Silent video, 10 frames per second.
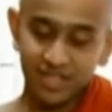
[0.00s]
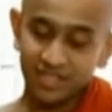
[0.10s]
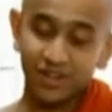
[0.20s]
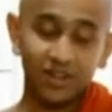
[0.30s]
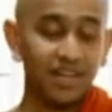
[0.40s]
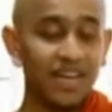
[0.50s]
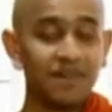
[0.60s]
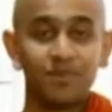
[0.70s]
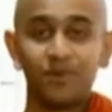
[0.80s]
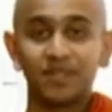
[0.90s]
The
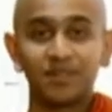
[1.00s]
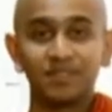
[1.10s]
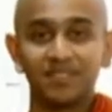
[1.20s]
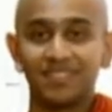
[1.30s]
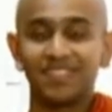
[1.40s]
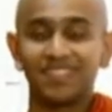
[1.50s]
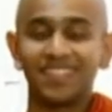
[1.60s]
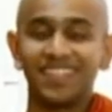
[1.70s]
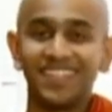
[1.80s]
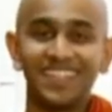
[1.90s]
online program
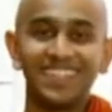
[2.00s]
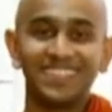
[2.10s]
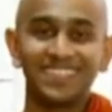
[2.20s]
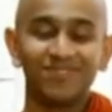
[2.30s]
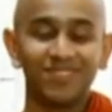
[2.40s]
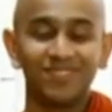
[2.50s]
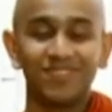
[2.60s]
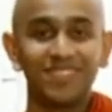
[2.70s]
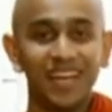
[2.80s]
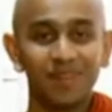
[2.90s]
is
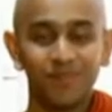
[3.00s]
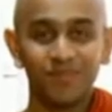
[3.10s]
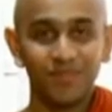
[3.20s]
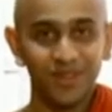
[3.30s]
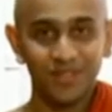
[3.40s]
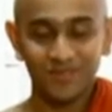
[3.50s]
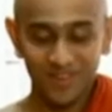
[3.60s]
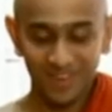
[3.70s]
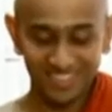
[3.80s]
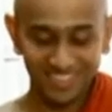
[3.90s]
with the help of a lot of
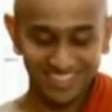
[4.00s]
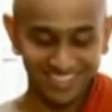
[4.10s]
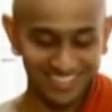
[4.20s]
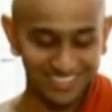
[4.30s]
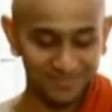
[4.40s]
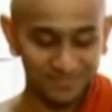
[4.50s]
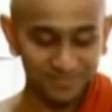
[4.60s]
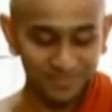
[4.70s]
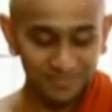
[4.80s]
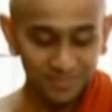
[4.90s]
volunteers.
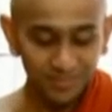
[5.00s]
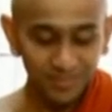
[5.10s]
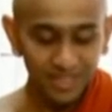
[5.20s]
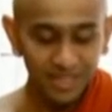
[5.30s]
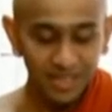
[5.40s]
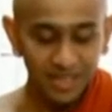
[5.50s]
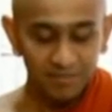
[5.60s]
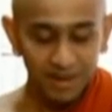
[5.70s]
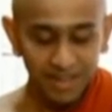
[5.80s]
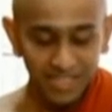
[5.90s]

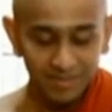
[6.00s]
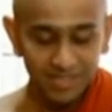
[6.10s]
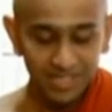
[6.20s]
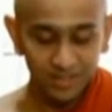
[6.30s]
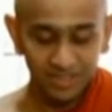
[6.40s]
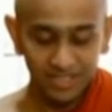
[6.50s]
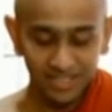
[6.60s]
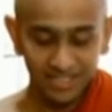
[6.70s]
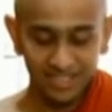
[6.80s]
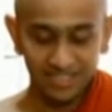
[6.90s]
My name is Netuli
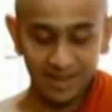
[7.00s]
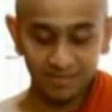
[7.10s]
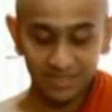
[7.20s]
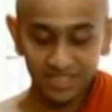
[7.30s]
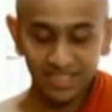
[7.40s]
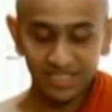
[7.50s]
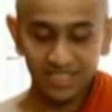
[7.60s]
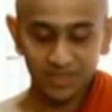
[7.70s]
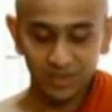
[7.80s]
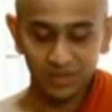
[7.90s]
Kannangar. I am 13
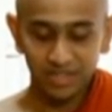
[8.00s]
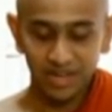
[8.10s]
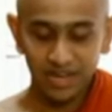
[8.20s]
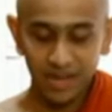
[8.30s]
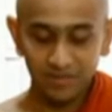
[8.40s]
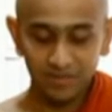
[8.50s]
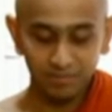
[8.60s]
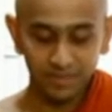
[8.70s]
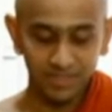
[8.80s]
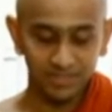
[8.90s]
years old and I am
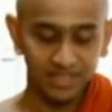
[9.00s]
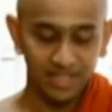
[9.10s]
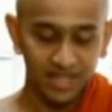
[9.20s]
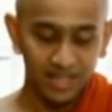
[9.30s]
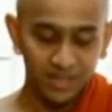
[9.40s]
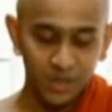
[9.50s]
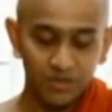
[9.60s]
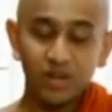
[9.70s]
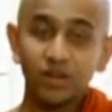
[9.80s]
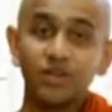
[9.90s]
from Perth. So
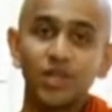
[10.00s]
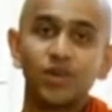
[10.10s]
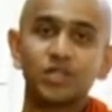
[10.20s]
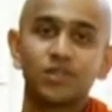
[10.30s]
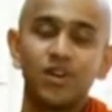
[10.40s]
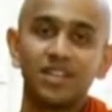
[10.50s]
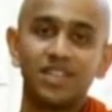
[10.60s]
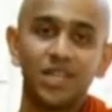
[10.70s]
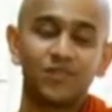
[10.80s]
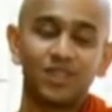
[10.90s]
why don't you also
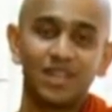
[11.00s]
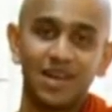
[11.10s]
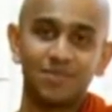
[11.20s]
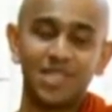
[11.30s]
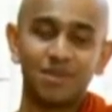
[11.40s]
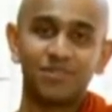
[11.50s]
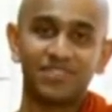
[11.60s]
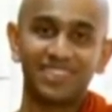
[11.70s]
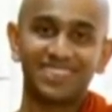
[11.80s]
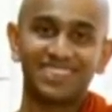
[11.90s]
volunteer for Colombo
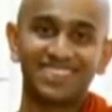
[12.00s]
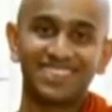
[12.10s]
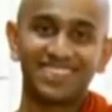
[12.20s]
Dhamma Friends?